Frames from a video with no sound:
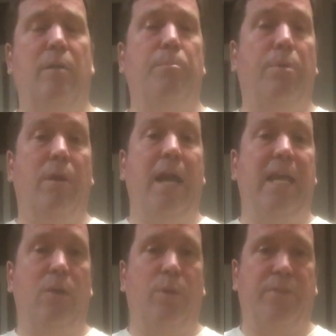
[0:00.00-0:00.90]

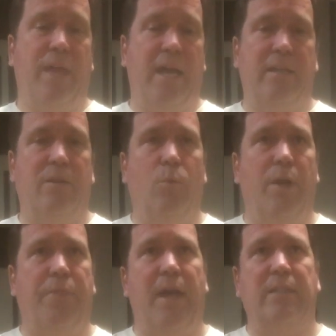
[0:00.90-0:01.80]
playing with
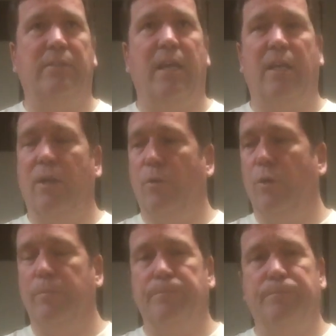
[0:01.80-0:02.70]
that second group.